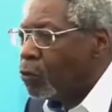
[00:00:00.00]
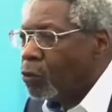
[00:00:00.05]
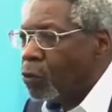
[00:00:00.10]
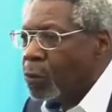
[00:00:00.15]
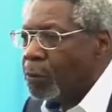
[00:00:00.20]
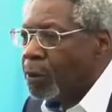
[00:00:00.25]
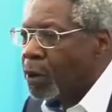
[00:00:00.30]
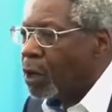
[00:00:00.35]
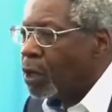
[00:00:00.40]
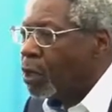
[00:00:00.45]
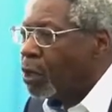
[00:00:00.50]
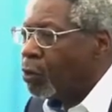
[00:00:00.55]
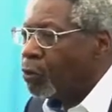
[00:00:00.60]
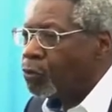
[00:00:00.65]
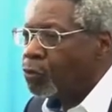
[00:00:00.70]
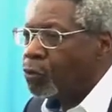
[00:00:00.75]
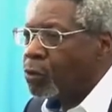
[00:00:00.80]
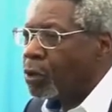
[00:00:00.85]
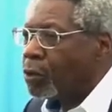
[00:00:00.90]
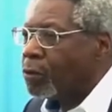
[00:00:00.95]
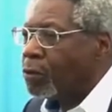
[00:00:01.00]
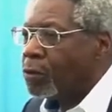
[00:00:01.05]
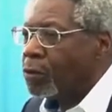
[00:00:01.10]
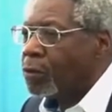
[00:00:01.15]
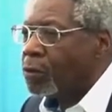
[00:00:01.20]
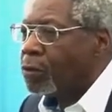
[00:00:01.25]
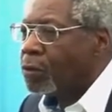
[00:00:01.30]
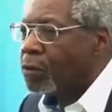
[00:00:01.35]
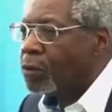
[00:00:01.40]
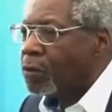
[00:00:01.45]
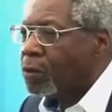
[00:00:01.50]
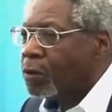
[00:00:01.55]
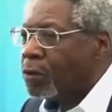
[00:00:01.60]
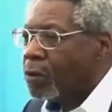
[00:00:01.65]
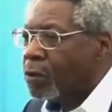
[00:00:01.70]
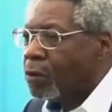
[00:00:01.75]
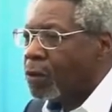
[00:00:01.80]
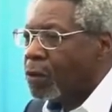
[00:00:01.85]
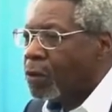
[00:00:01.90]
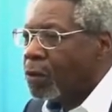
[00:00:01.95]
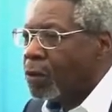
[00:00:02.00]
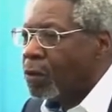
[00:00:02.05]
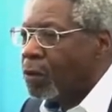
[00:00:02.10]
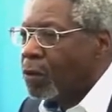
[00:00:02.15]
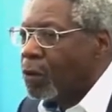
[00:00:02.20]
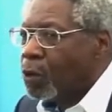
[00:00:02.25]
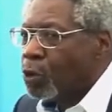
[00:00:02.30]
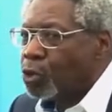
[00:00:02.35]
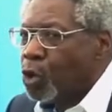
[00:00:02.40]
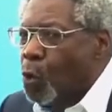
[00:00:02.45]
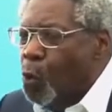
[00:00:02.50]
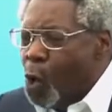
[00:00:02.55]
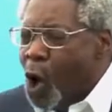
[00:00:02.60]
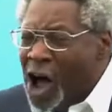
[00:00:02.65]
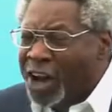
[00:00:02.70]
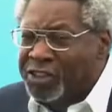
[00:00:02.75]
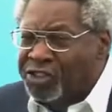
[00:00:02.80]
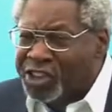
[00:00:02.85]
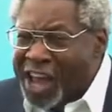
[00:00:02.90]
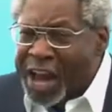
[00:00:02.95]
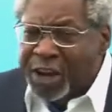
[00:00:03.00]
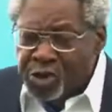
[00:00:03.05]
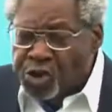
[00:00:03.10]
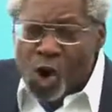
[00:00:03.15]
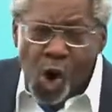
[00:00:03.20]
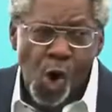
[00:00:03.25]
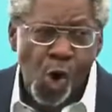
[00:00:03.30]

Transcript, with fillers: Nobody else went. The ones that